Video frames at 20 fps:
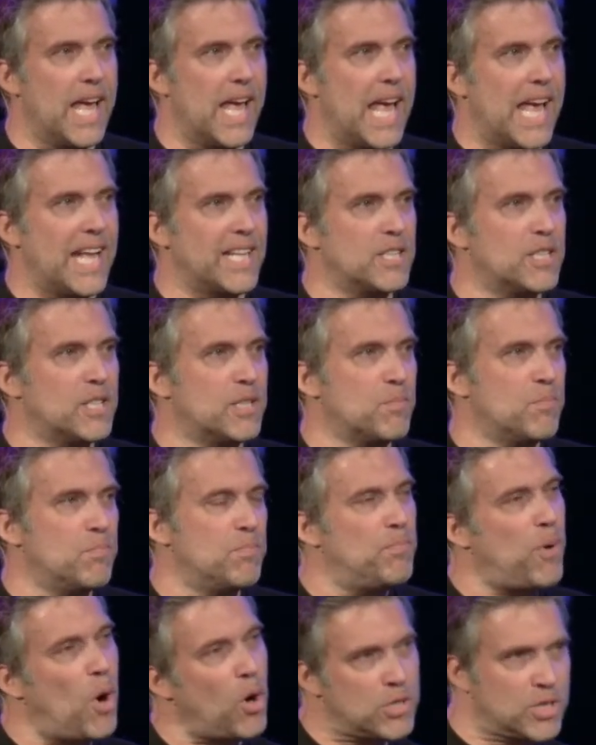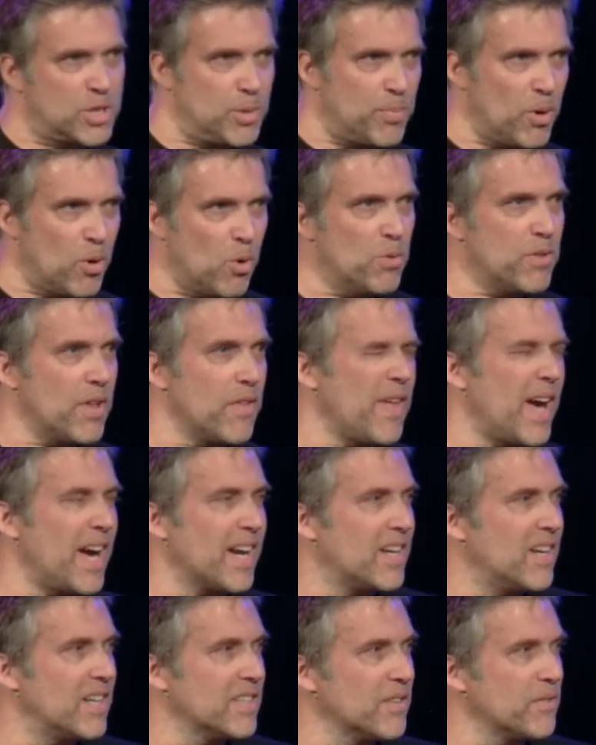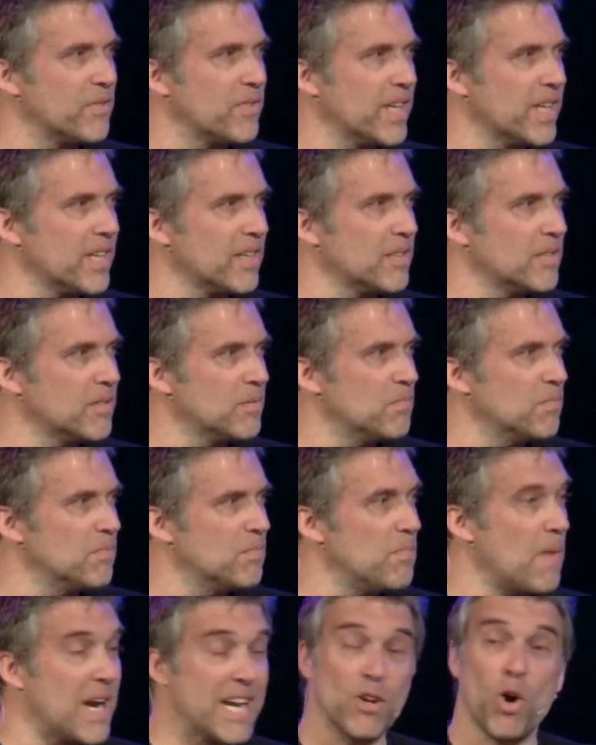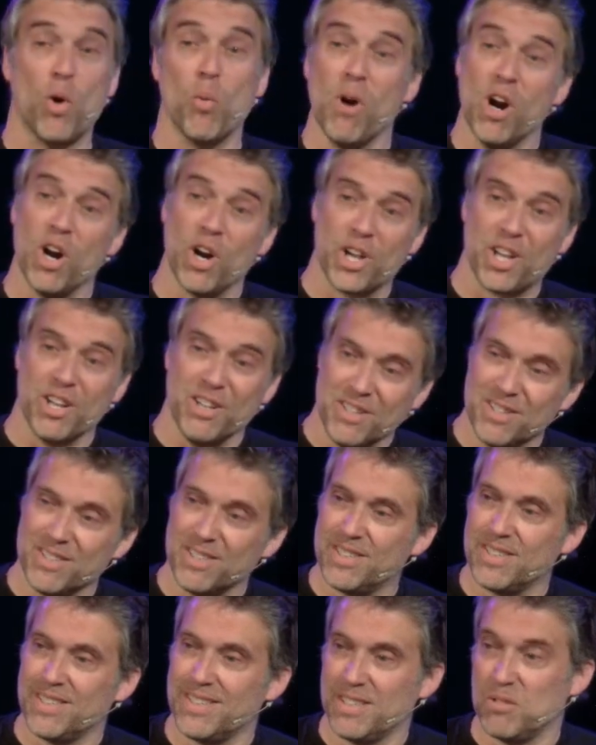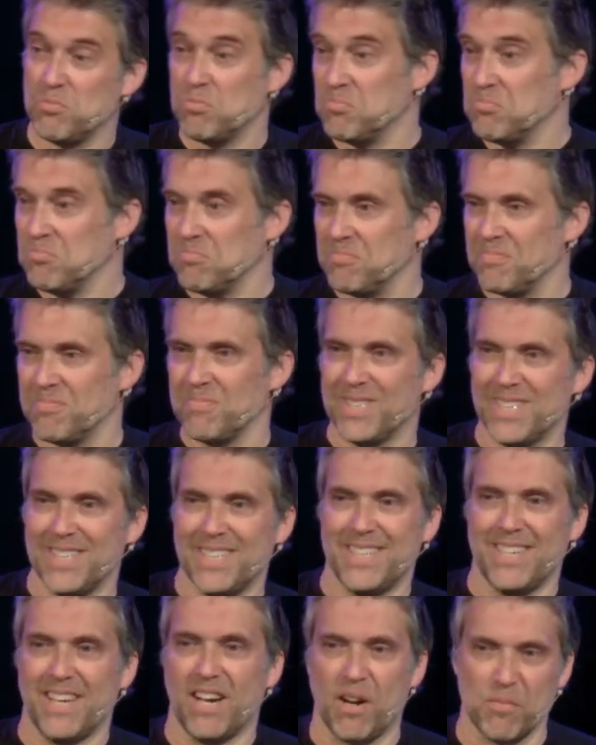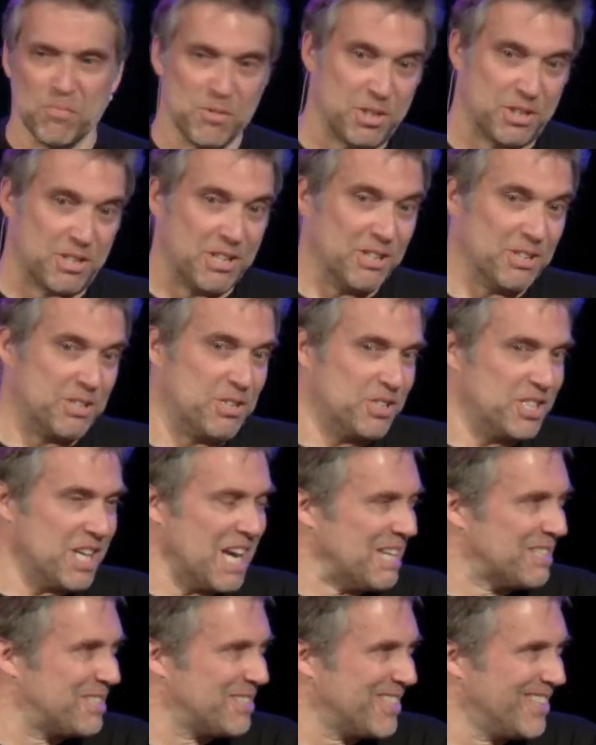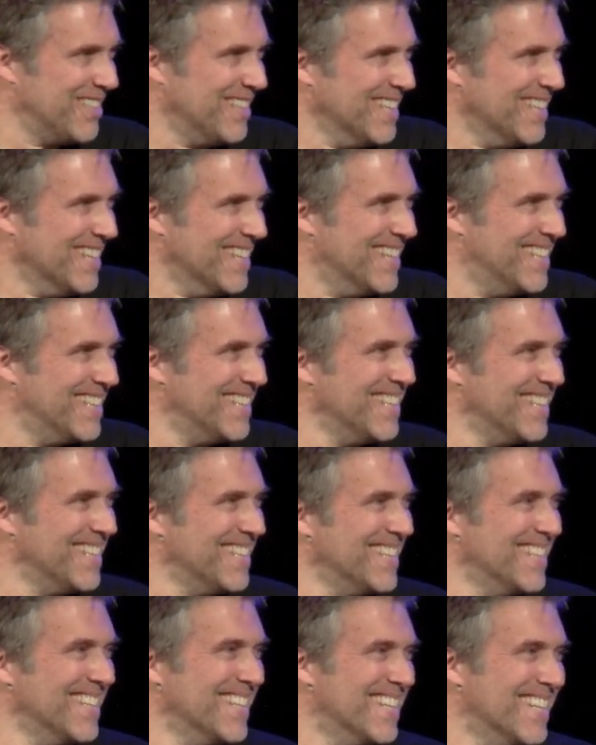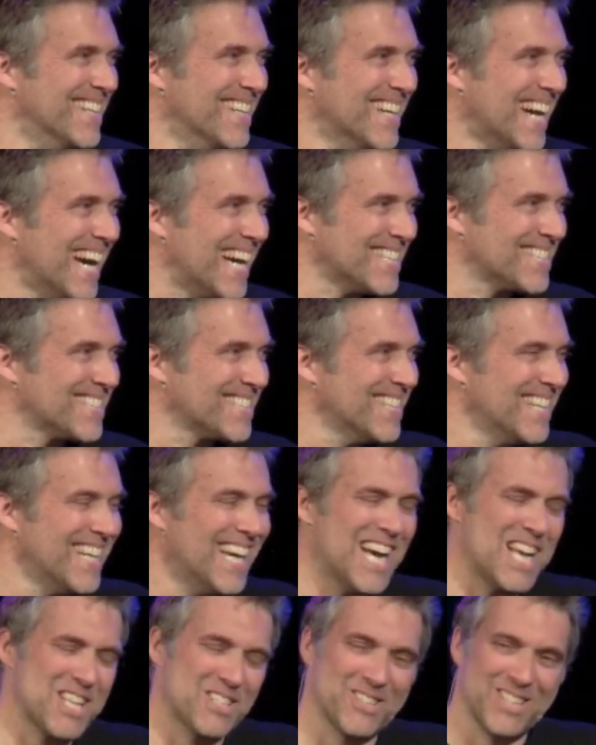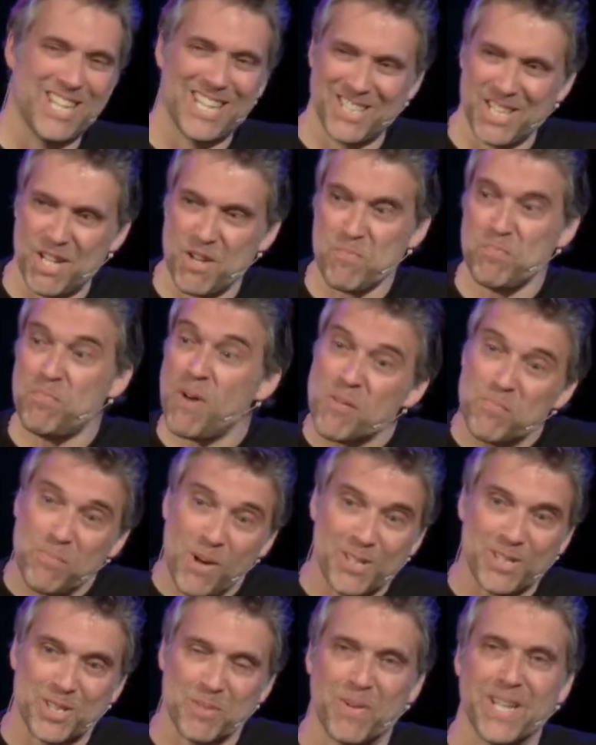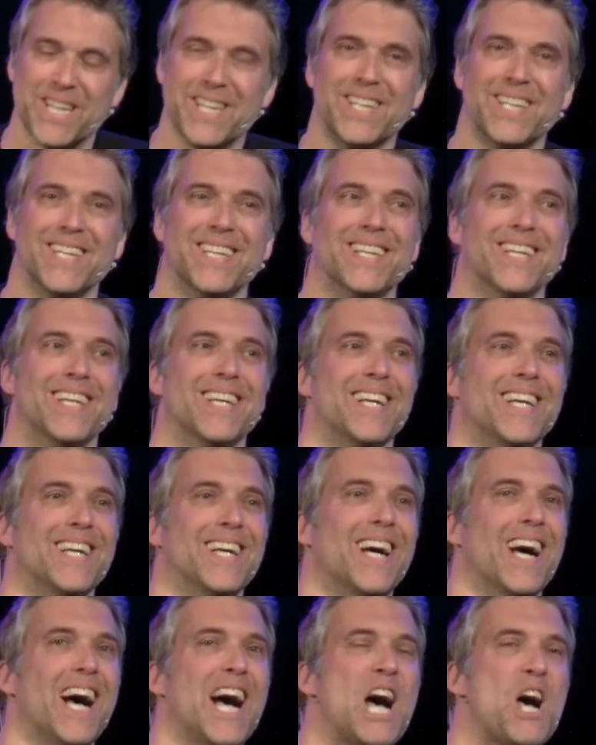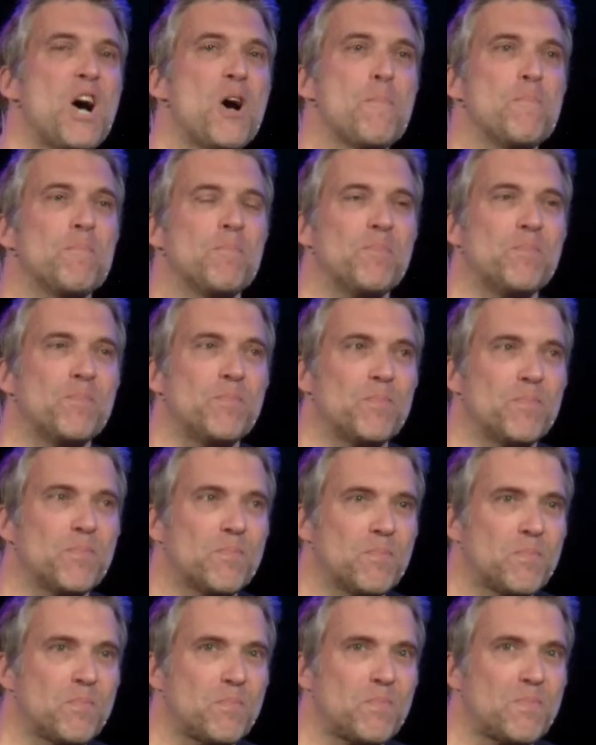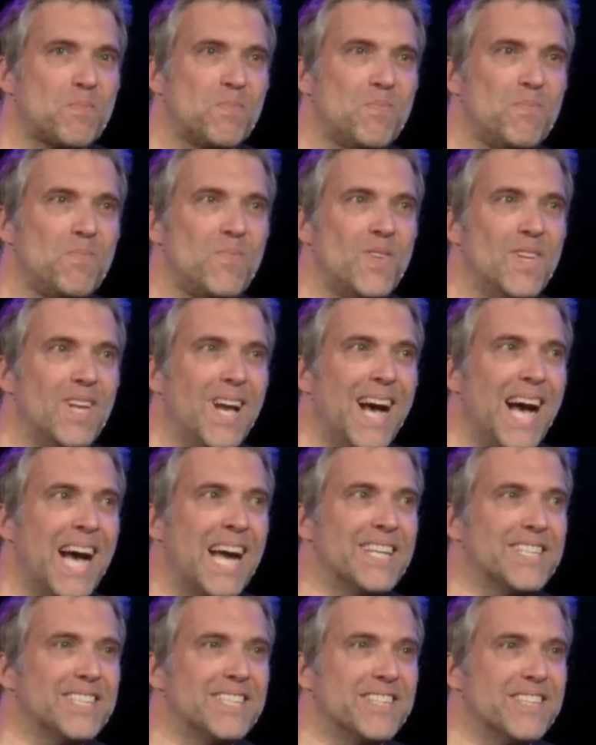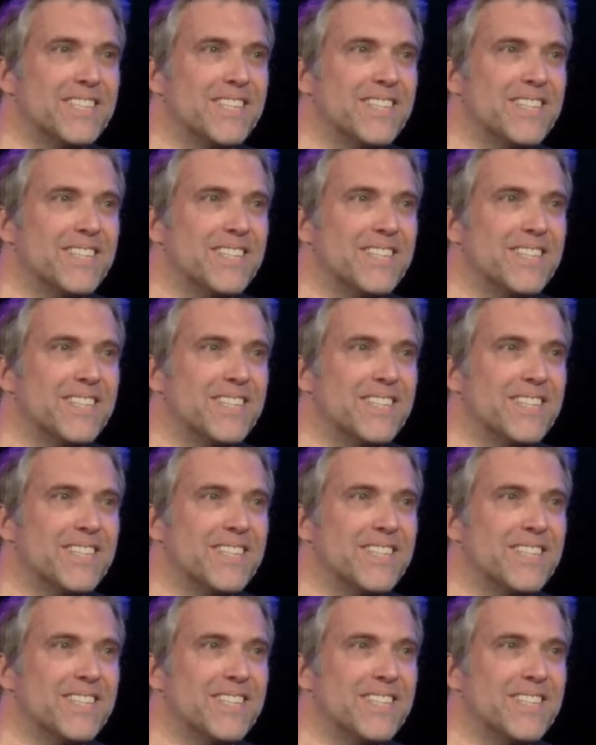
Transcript: it's possible that that kind of thing may not work. I'm just going to suggest, as, as, an example, but possibly. Um, and